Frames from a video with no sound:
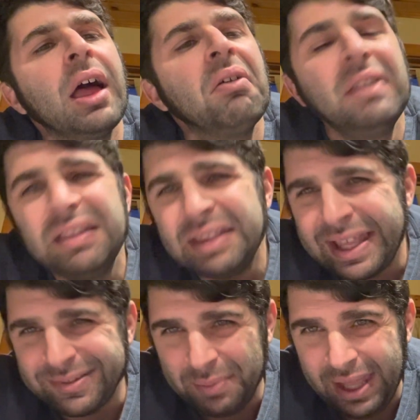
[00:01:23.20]
Didn't
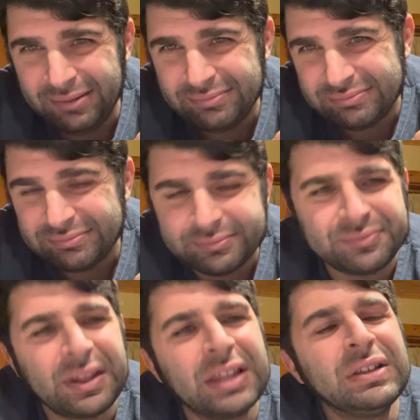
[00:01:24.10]
taste bad.
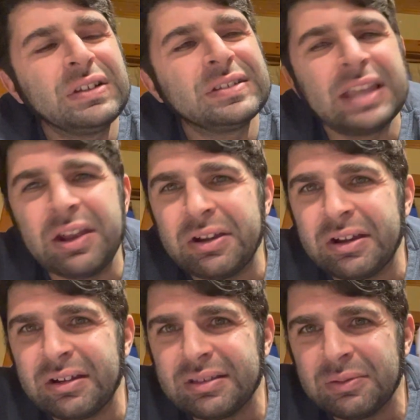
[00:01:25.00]
It looks
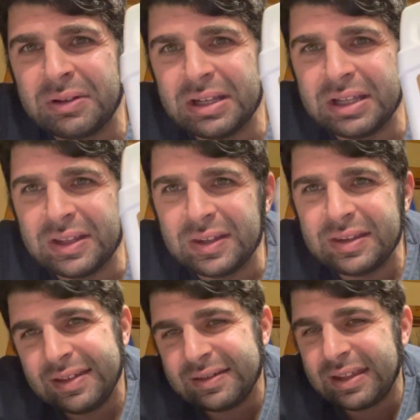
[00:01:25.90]
scarier than what it is. It
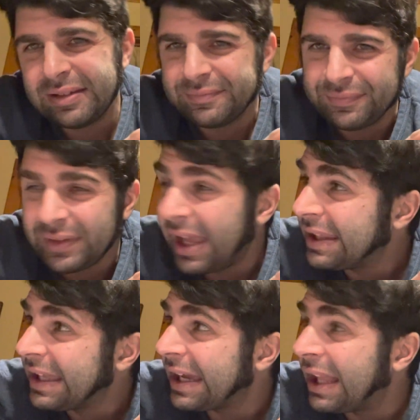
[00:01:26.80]
tastes like, I
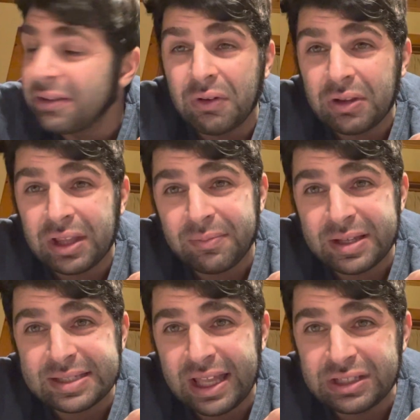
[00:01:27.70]
like olive oil on my
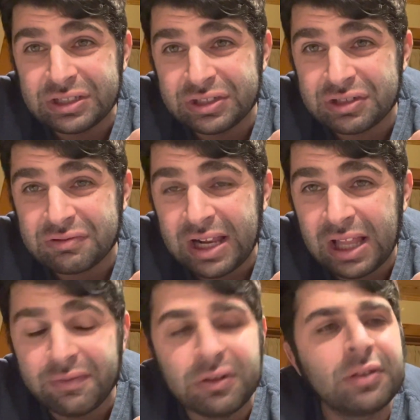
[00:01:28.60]
salad, just straight
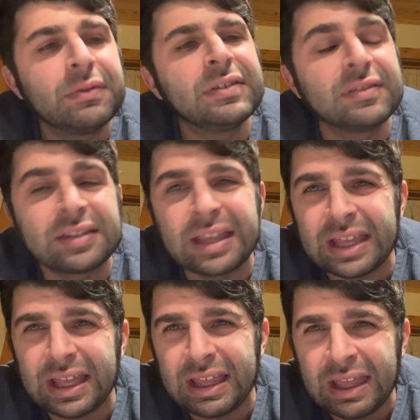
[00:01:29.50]
olive oil. This is like
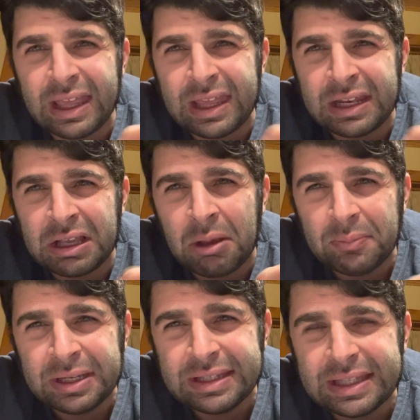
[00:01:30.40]
a, in a
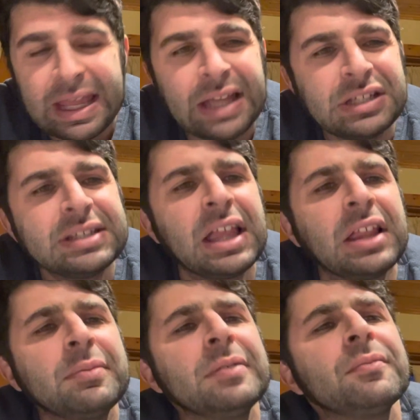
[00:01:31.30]
company to that, she's
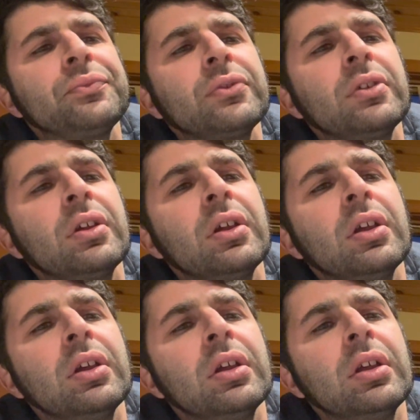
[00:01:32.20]
telling me.
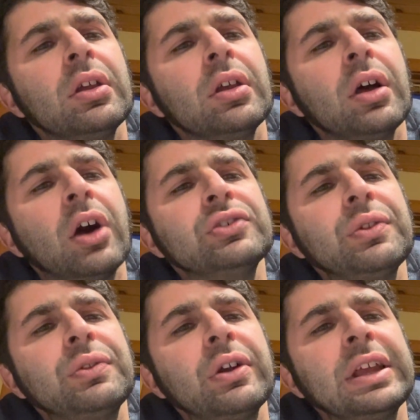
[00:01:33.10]

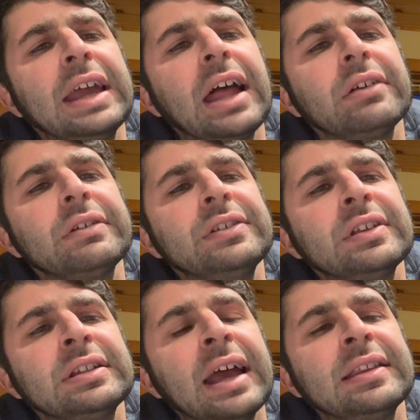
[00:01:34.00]
130 calories
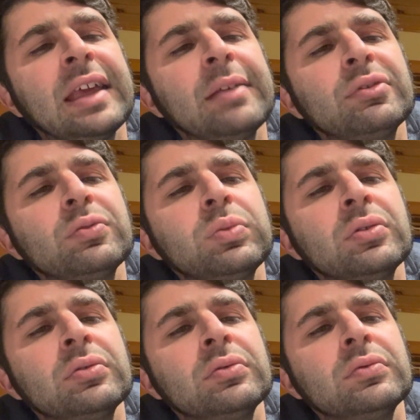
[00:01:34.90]
in that
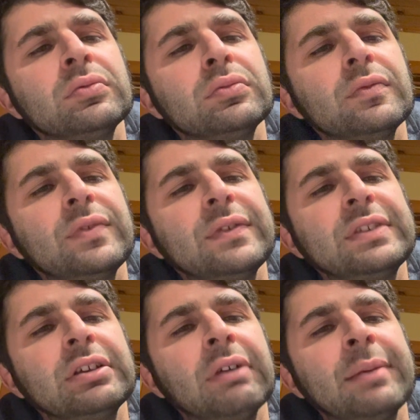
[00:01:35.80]
tablespoon,
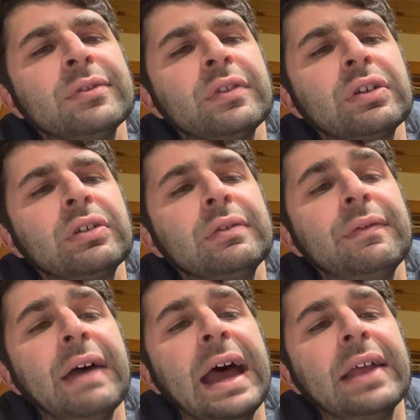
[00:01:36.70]
50 grams of the good
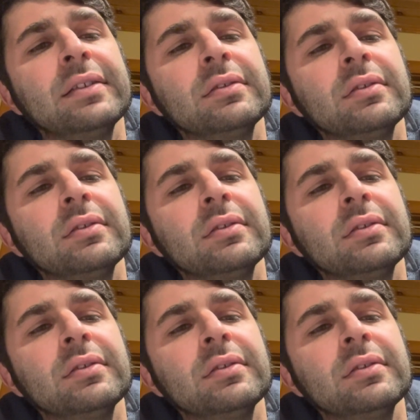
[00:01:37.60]
fat,